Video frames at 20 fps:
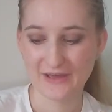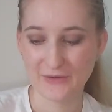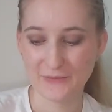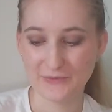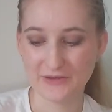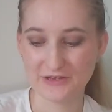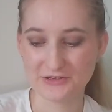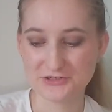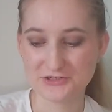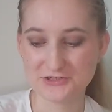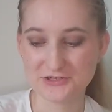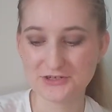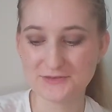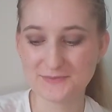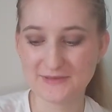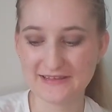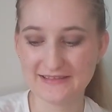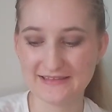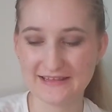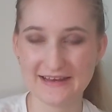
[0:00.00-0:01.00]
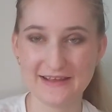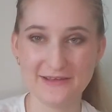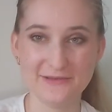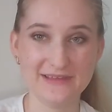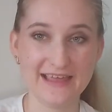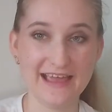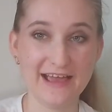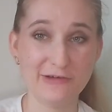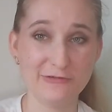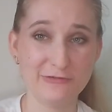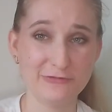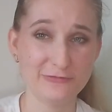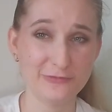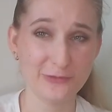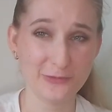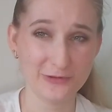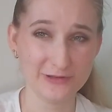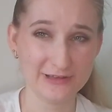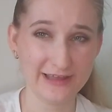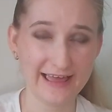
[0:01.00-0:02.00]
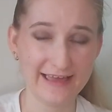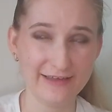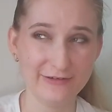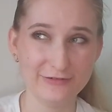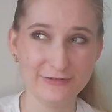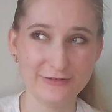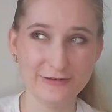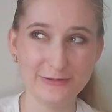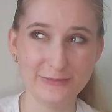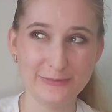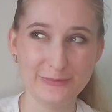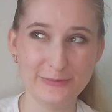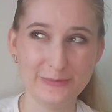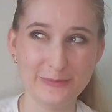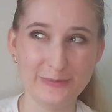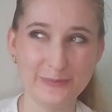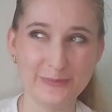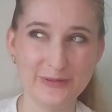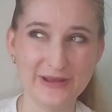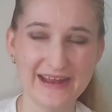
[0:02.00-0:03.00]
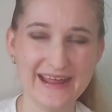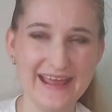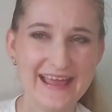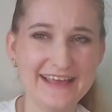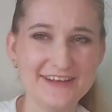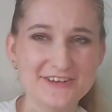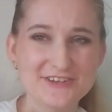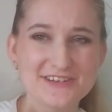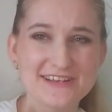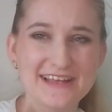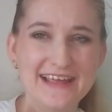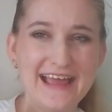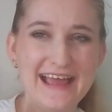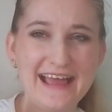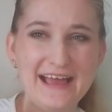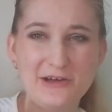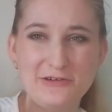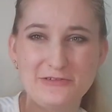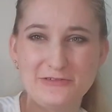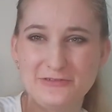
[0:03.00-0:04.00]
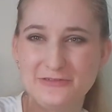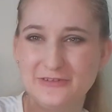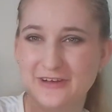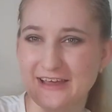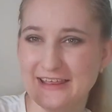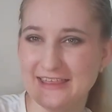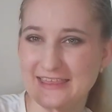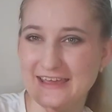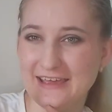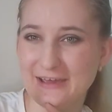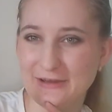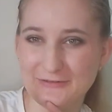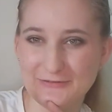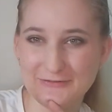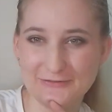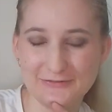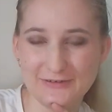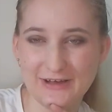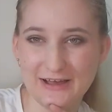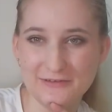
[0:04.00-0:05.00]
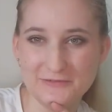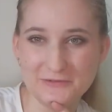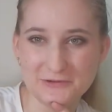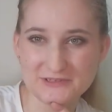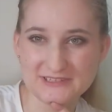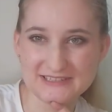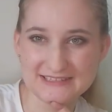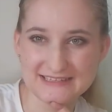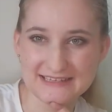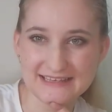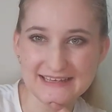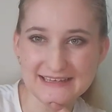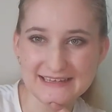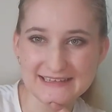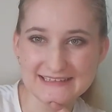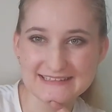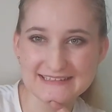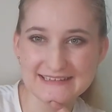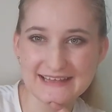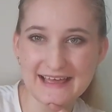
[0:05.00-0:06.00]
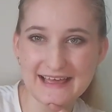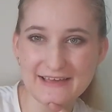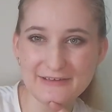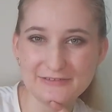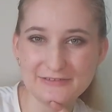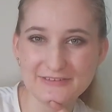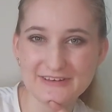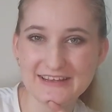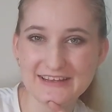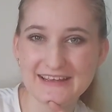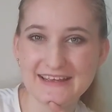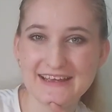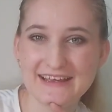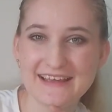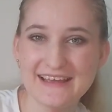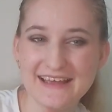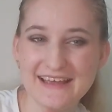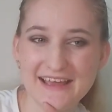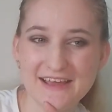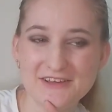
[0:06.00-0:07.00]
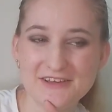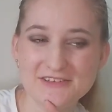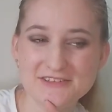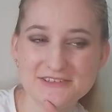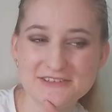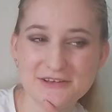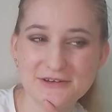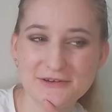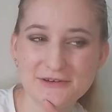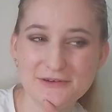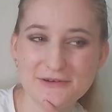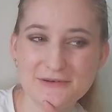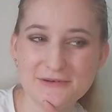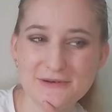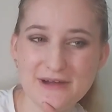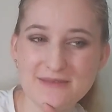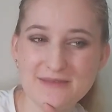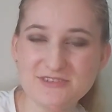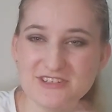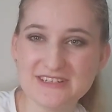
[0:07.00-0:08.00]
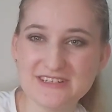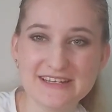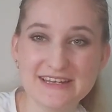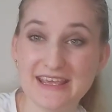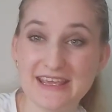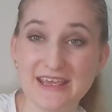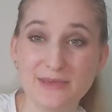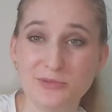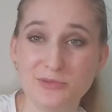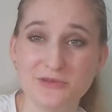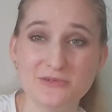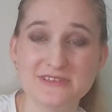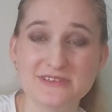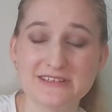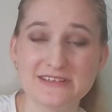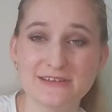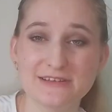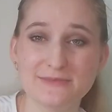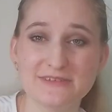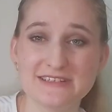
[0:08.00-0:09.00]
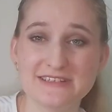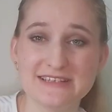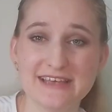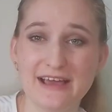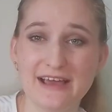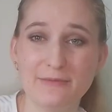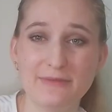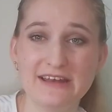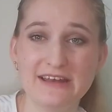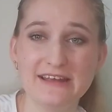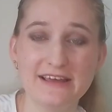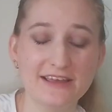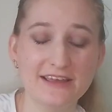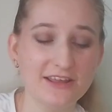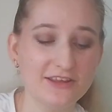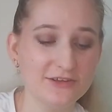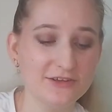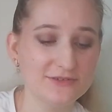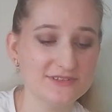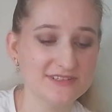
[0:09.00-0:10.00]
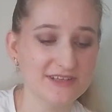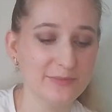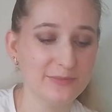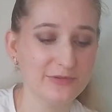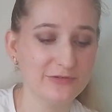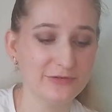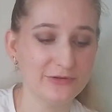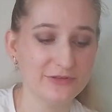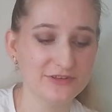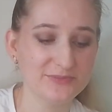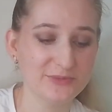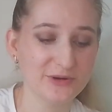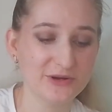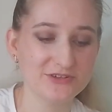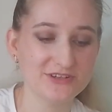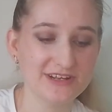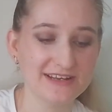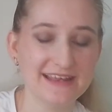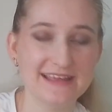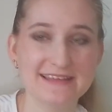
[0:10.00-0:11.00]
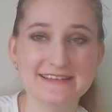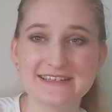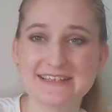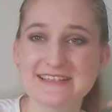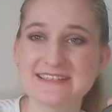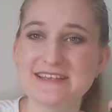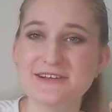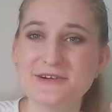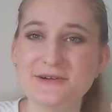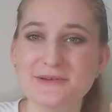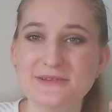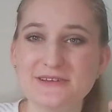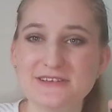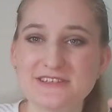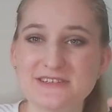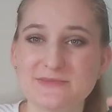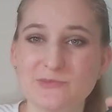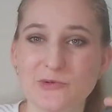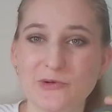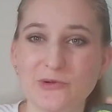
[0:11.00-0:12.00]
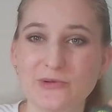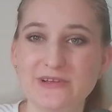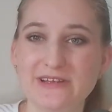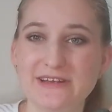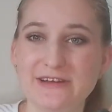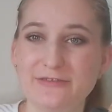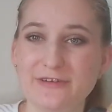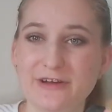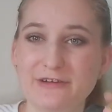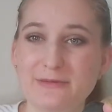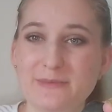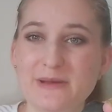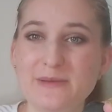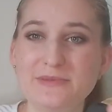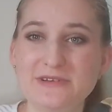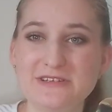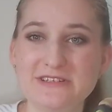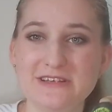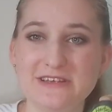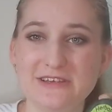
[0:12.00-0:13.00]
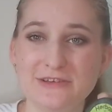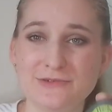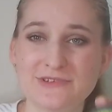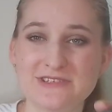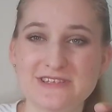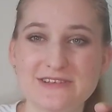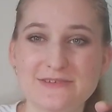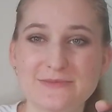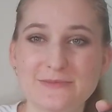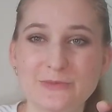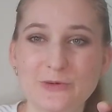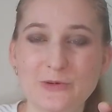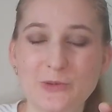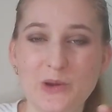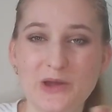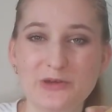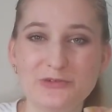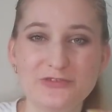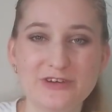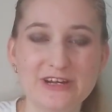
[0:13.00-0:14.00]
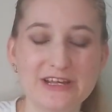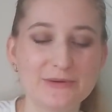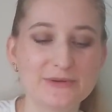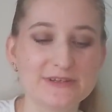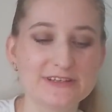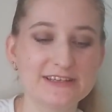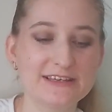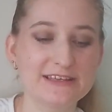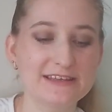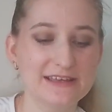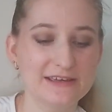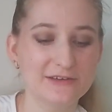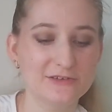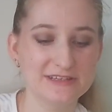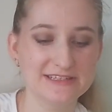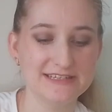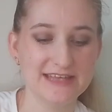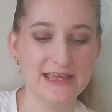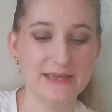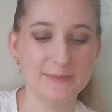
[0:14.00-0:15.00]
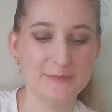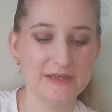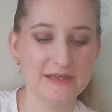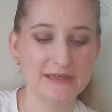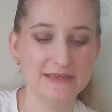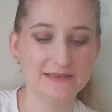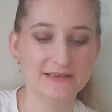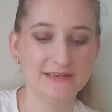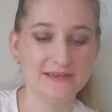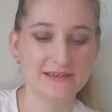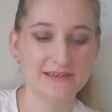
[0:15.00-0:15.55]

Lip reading: which should mean that I only have 4 left. But I actually have, I think, 5 or 6 left. So I'm just going to keep using them and see how many I can use up before this project ends, because they're only small, and if I remember to use them quite frequently, they only take me